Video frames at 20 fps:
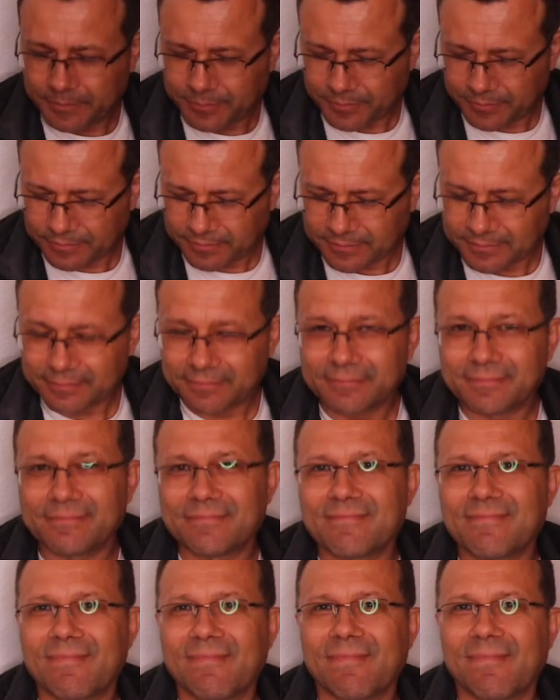
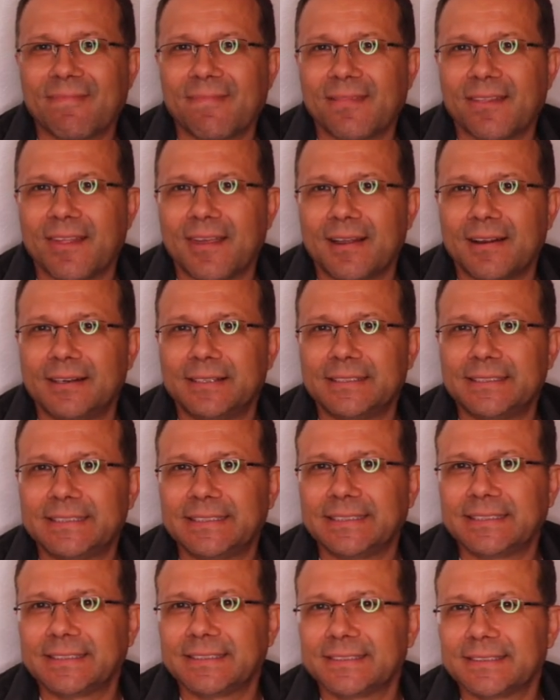
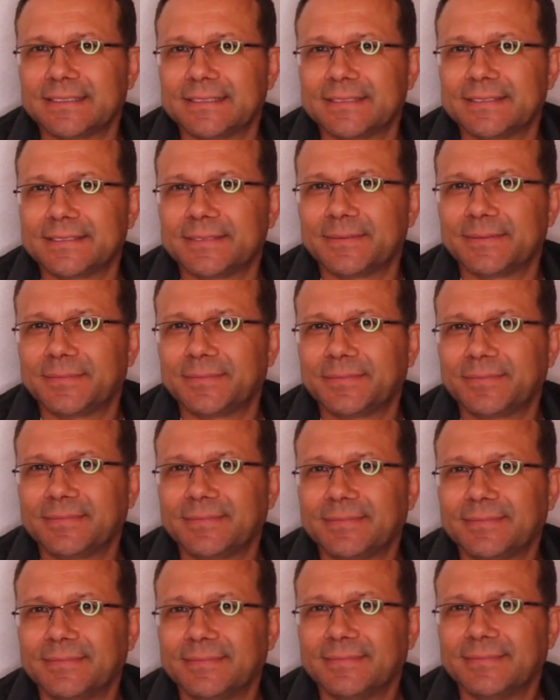
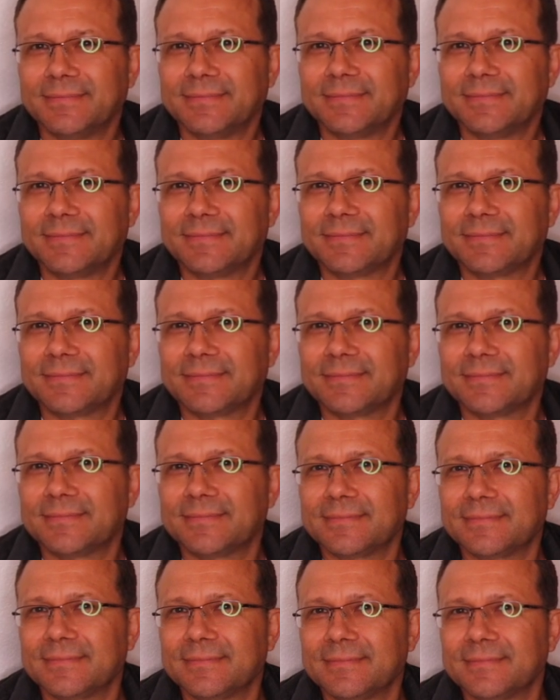
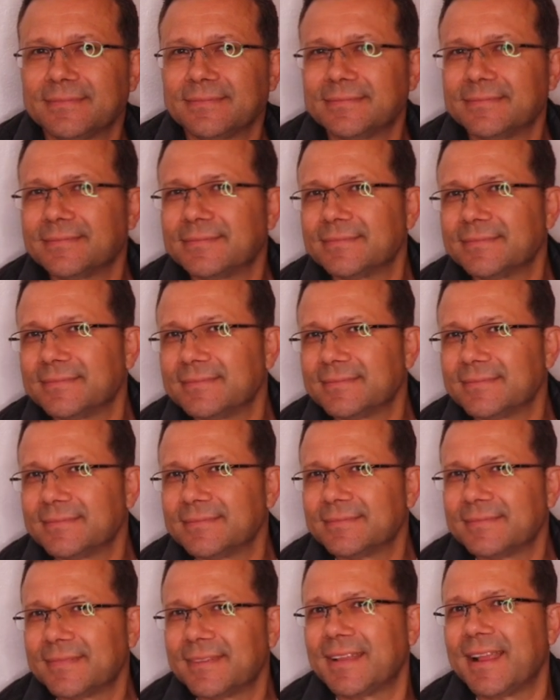
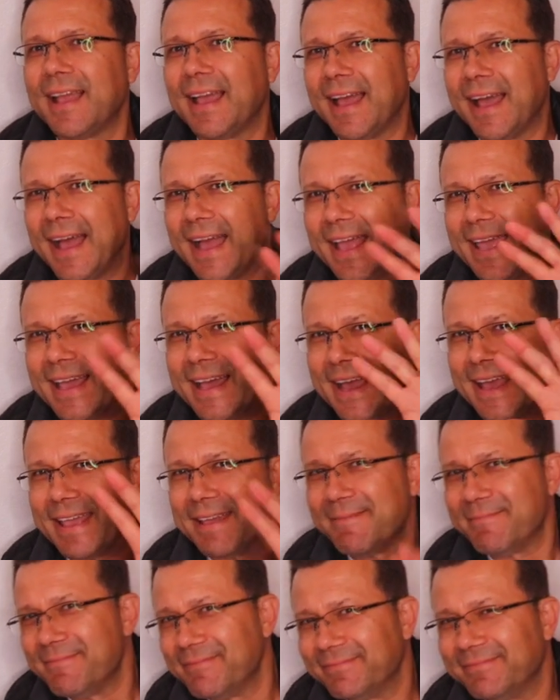
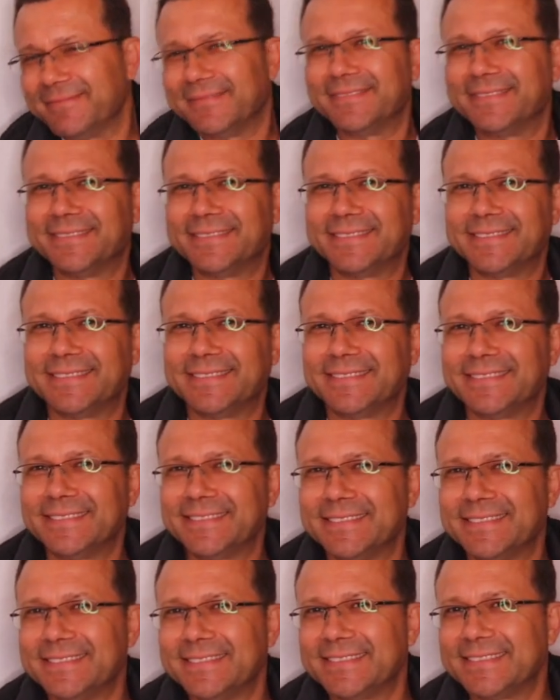
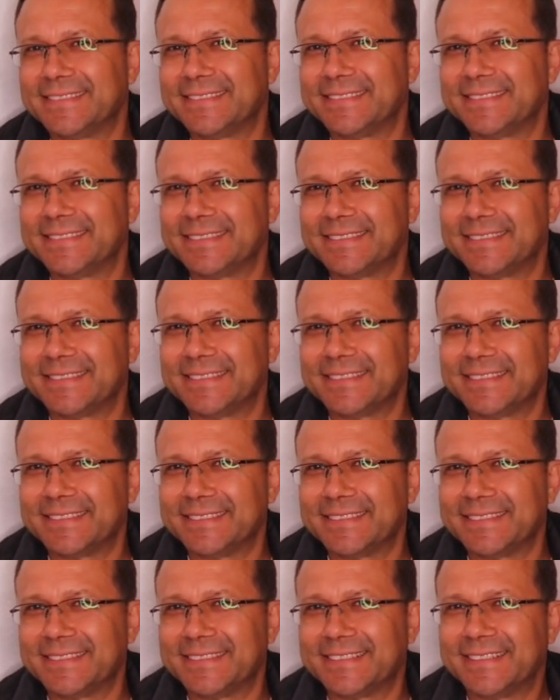(not speaking)